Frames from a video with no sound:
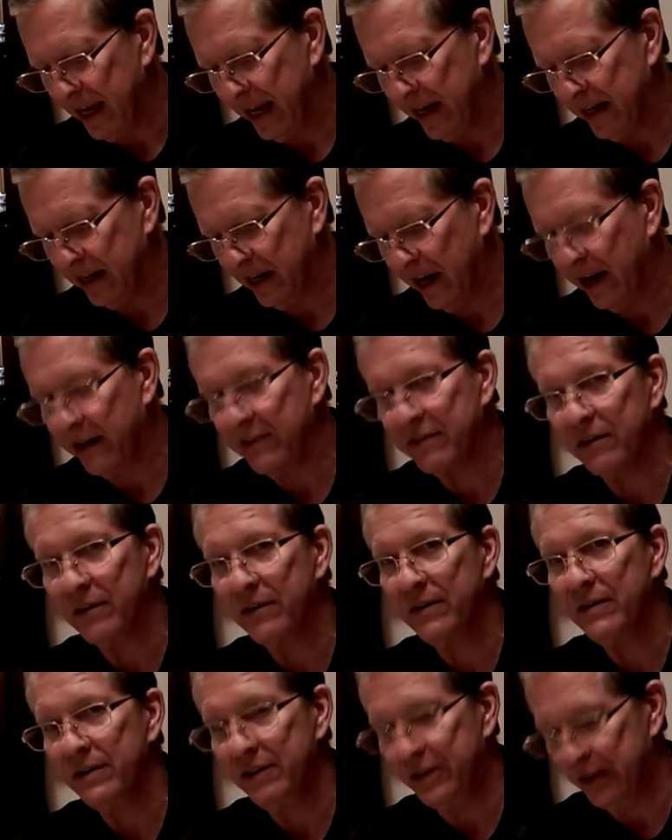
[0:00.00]
and
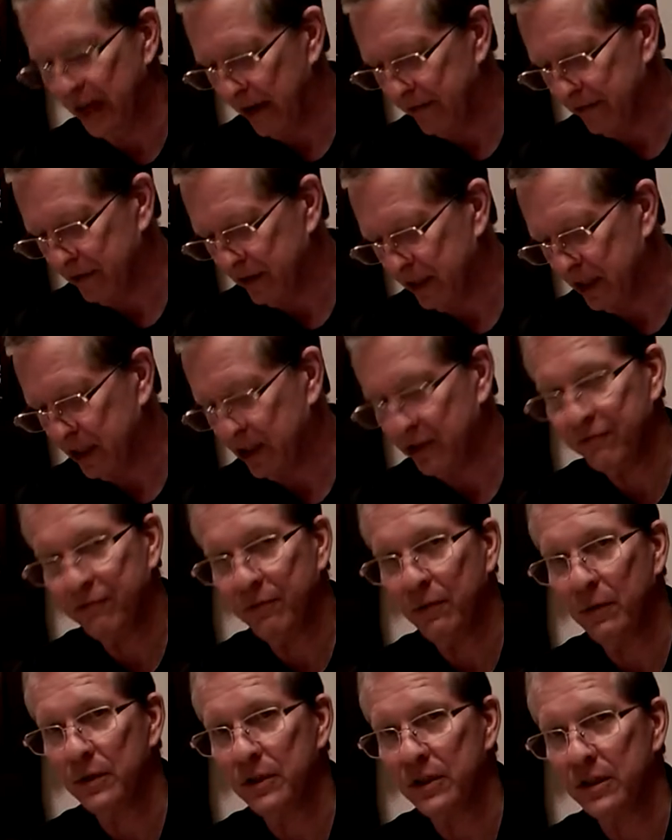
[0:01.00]
other devilish
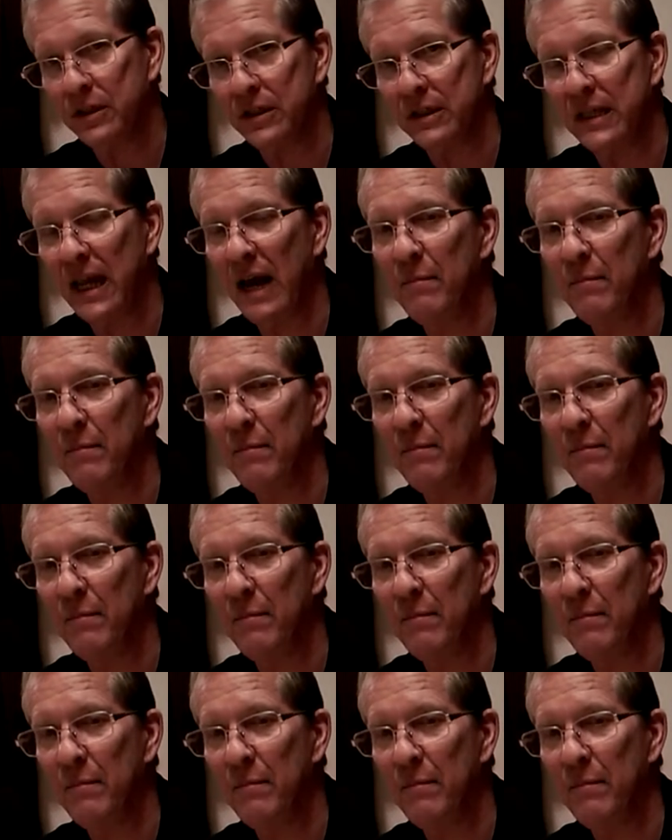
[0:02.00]
forces.